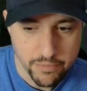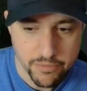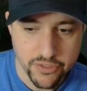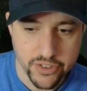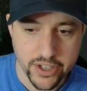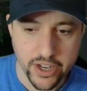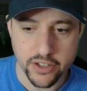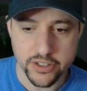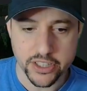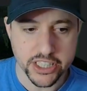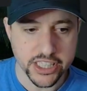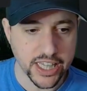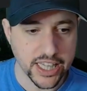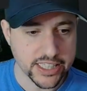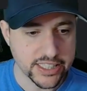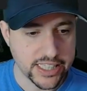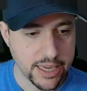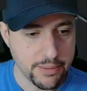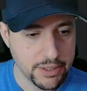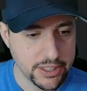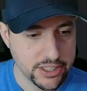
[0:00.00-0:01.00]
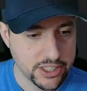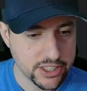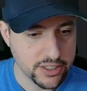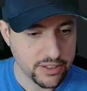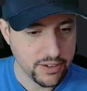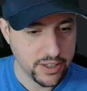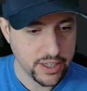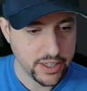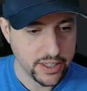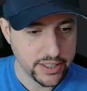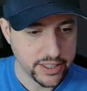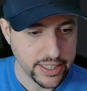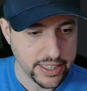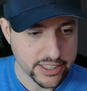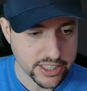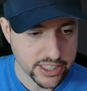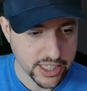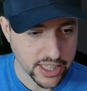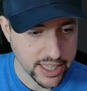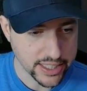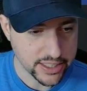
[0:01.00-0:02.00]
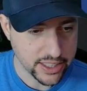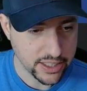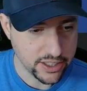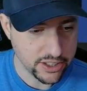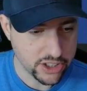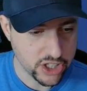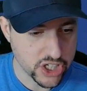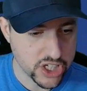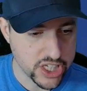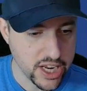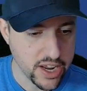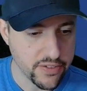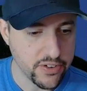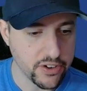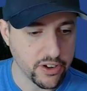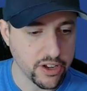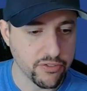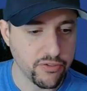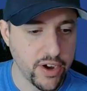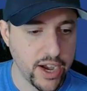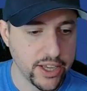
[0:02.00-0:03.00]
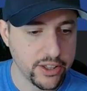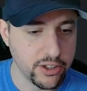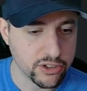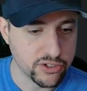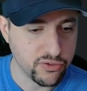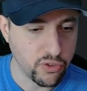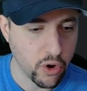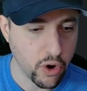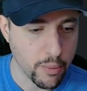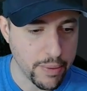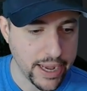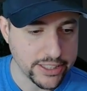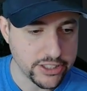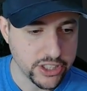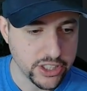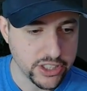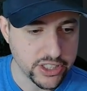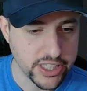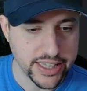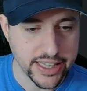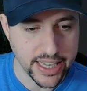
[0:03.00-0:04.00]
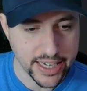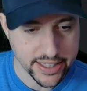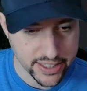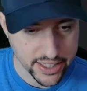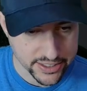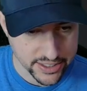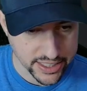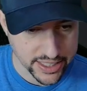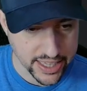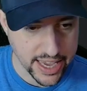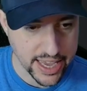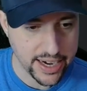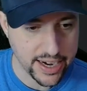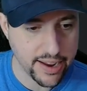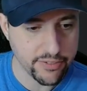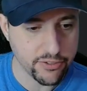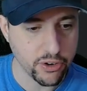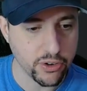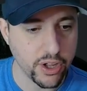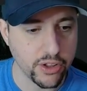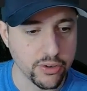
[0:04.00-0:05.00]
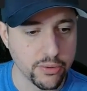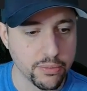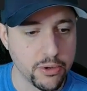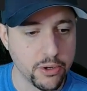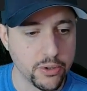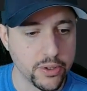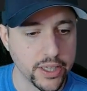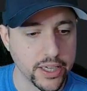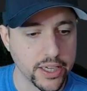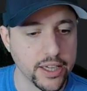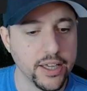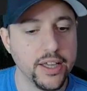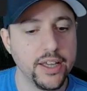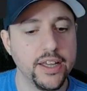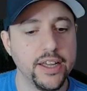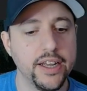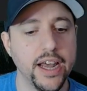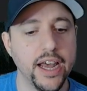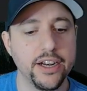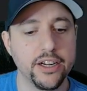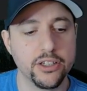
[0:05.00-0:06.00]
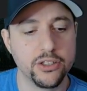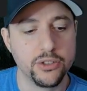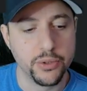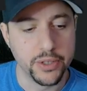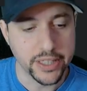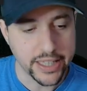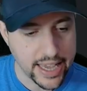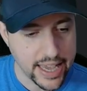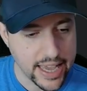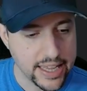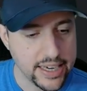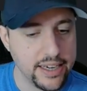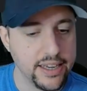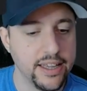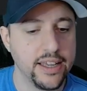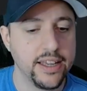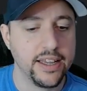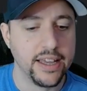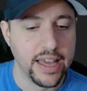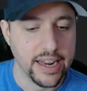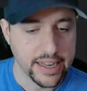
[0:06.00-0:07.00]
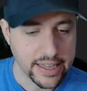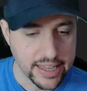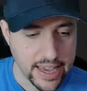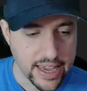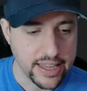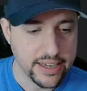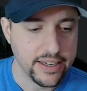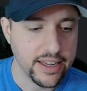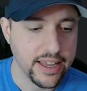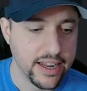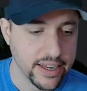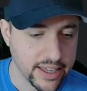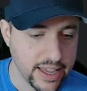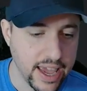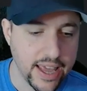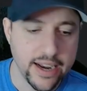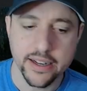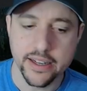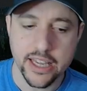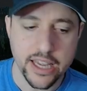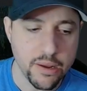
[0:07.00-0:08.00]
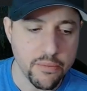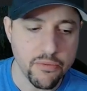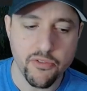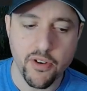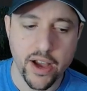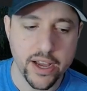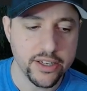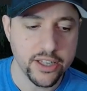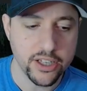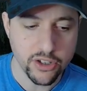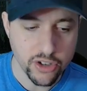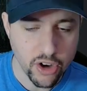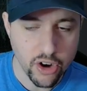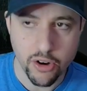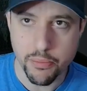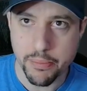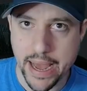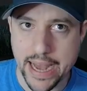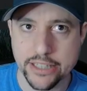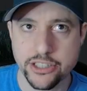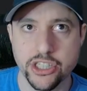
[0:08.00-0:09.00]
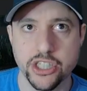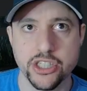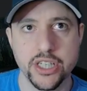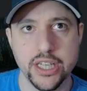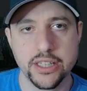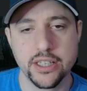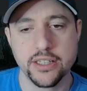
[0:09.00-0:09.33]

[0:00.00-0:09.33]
See all the select statements? It's selected to see if it can find those four matches, and then it does it again after another polling, and it'll do it again and again and again and keep finding no matches in the